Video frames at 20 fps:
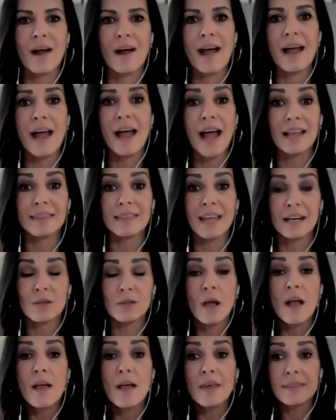where I had
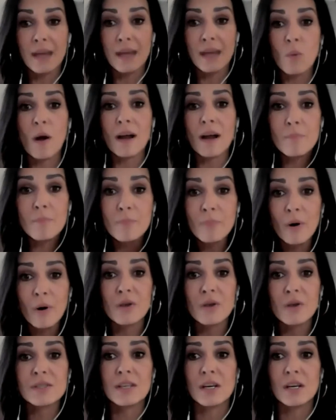that one
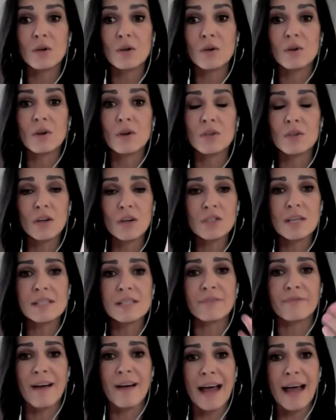person who could not
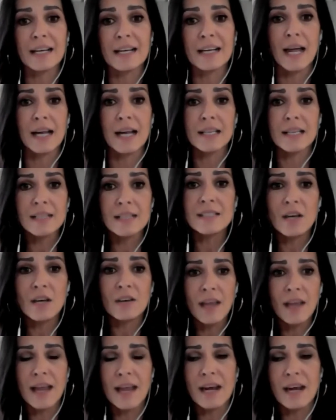just validate it's
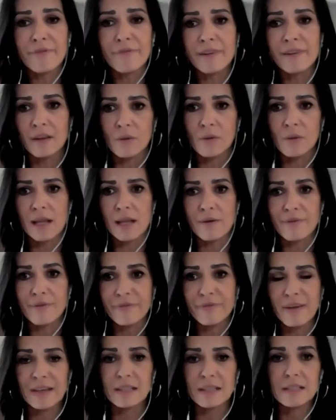okay to feel the way you
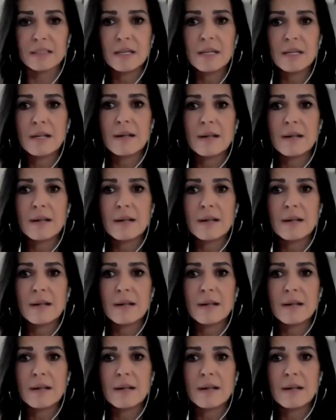feel,